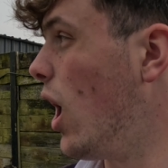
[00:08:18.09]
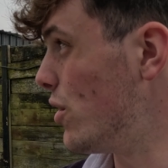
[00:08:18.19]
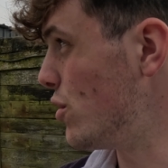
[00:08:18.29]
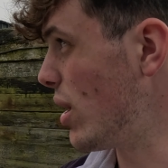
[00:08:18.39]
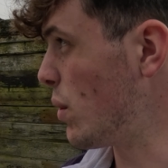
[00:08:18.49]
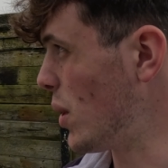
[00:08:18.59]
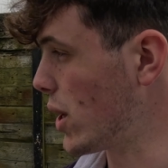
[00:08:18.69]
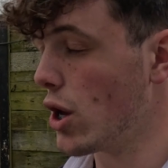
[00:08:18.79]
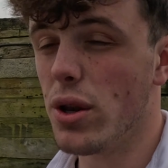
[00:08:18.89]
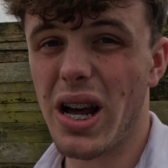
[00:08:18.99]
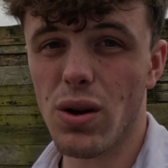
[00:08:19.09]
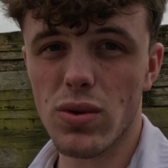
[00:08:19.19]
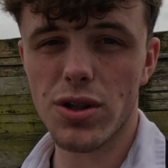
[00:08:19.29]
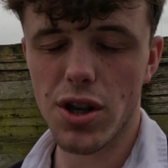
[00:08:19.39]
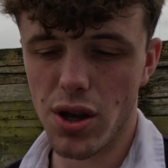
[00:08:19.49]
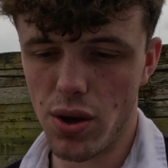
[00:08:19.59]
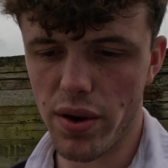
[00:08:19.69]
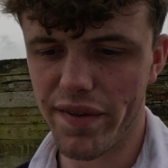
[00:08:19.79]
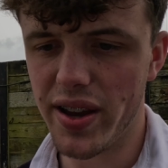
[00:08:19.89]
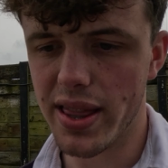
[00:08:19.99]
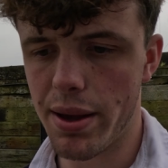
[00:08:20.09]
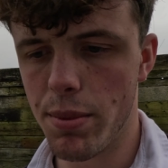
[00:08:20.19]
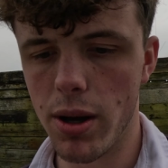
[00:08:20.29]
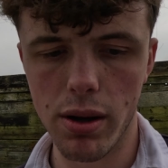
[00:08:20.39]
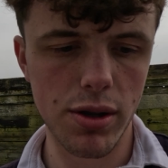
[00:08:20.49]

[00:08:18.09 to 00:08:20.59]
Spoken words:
I'll do that when I go down to feed them.